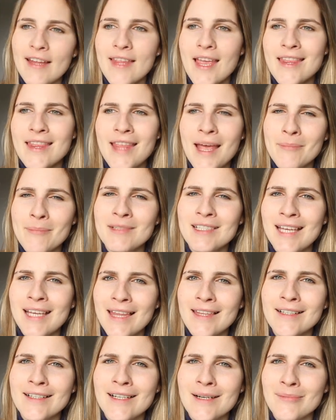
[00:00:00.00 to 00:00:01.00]
And then them
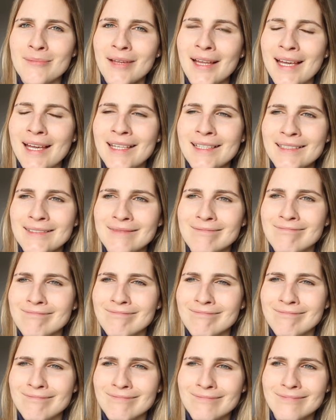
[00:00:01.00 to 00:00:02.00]
together, I'm like,
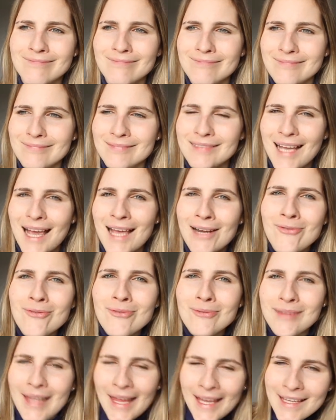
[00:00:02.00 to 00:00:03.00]
I
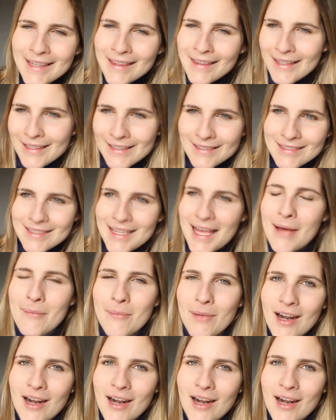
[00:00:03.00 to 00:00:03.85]
don't like this that